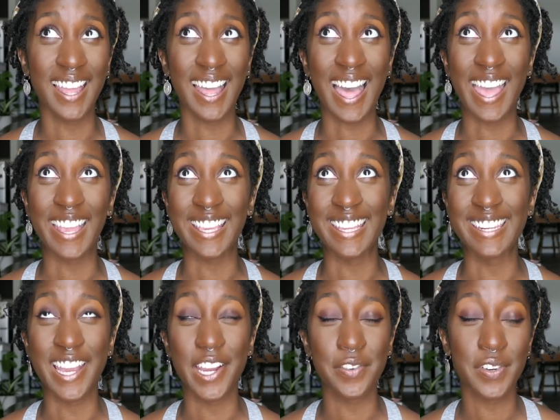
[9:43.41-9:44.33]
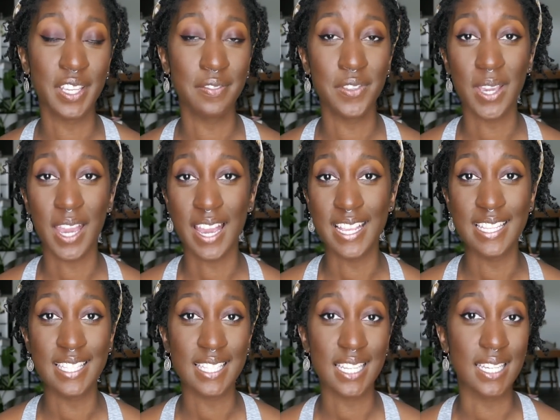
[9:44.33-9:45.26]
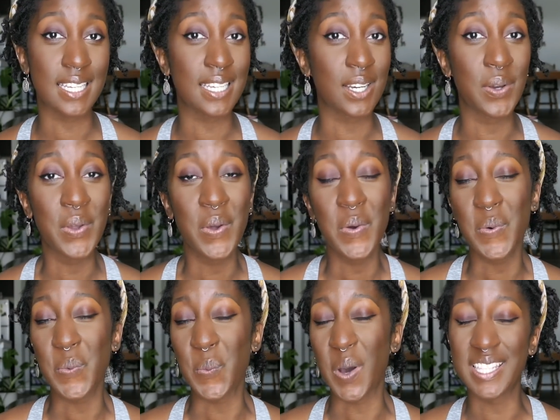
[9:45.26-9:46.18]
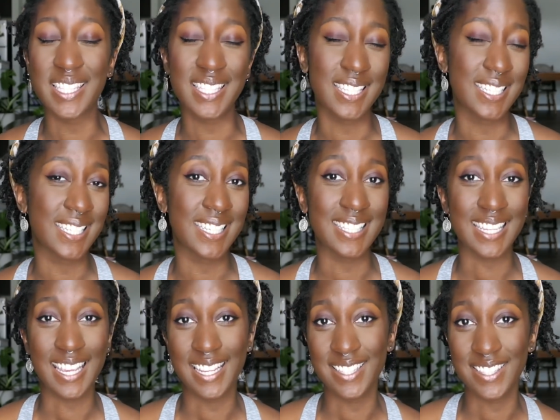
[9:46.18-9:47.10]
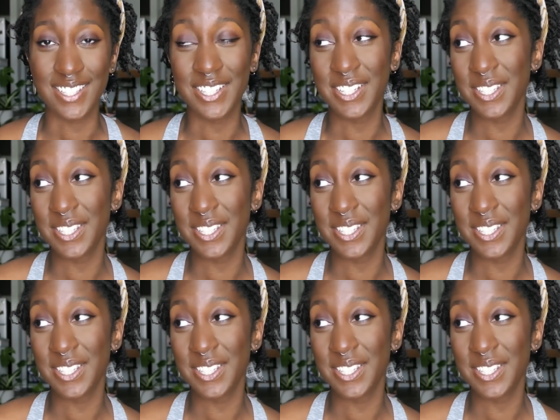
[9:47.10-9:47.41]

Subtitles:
I can never give you guys a one sentence answer.